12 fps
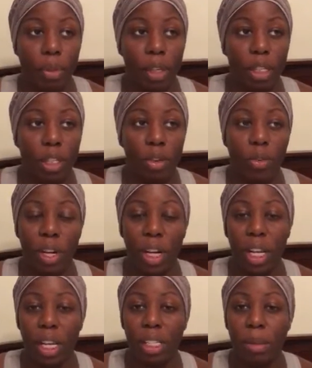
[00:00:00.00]

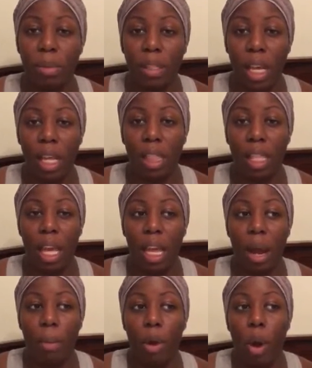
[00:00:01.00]
Serenity is upset
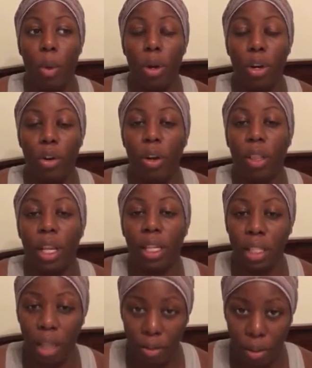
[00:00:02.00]
that I'm going during
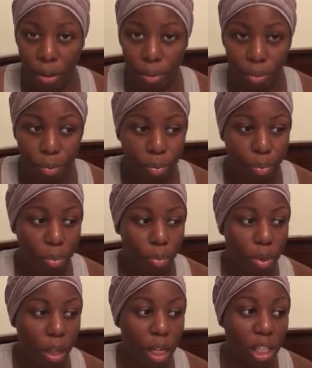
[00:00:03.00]
Thanksgiving.
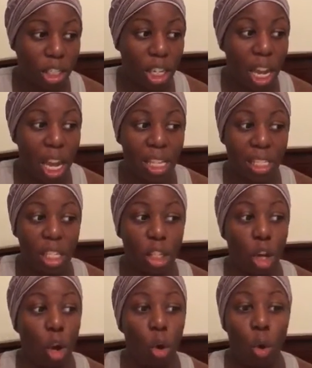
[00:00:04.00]
She has
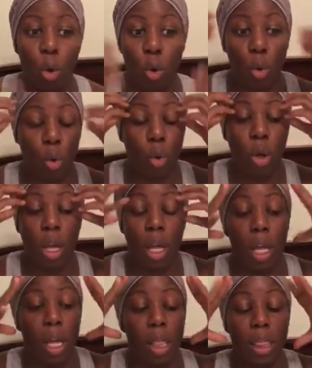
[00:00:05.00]
this whole
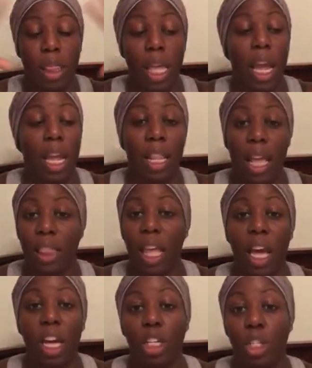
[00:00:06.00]
thing that
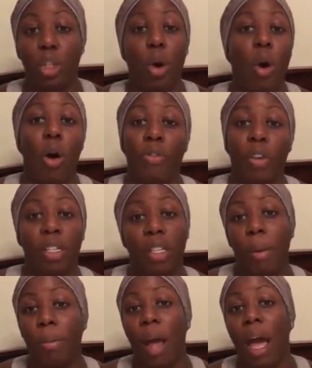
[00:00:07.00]
they're gonna starve because
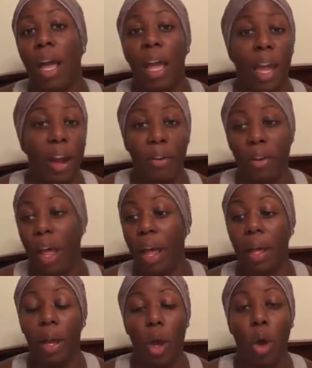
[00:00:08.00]
I'm not here.
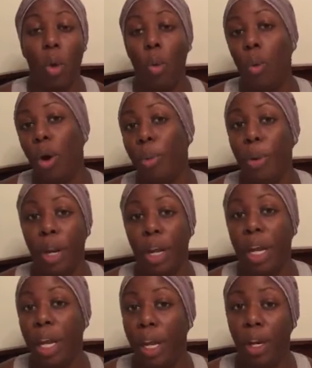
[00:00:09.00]
Like, what are we
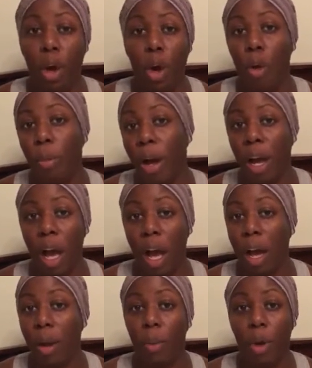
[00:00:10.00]
gonna eat? Oh my
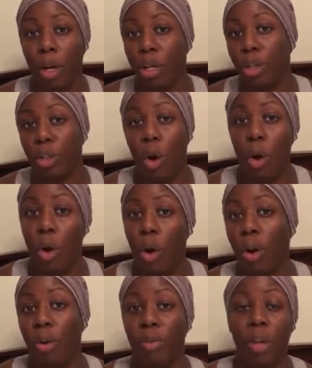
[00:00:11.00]
God, we're gonna
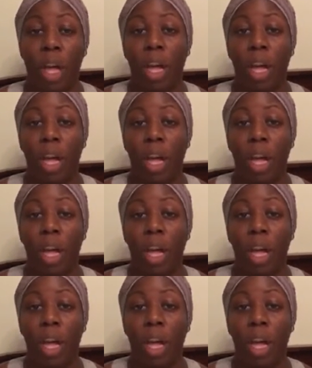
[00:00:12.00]
starve.